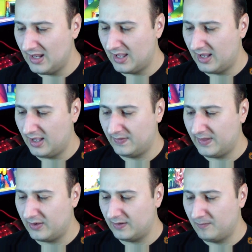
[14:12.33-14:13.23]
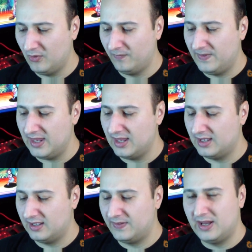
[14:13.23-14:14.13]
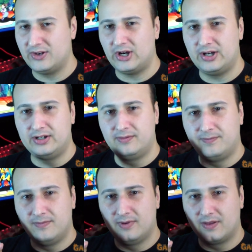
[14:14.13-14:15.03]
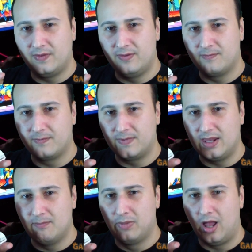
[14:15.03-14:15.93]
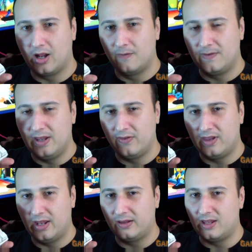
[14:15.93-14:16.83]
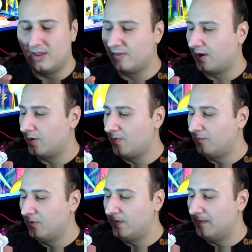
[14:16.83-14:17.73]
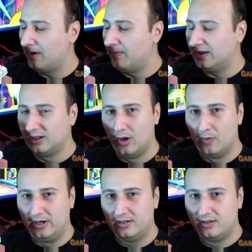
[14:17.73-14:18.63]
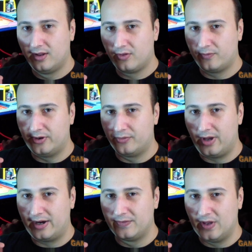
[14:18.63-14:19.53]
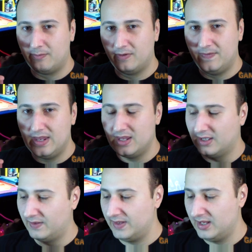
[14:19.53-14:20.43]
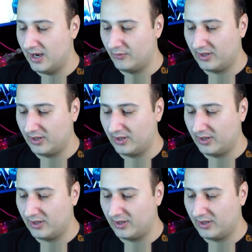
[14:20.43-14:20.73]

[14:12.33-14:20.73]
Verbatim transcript: and they could have moved the entire the block of keys, the edit keys. They could have moved them a bit lower, so they're right on top of the arrow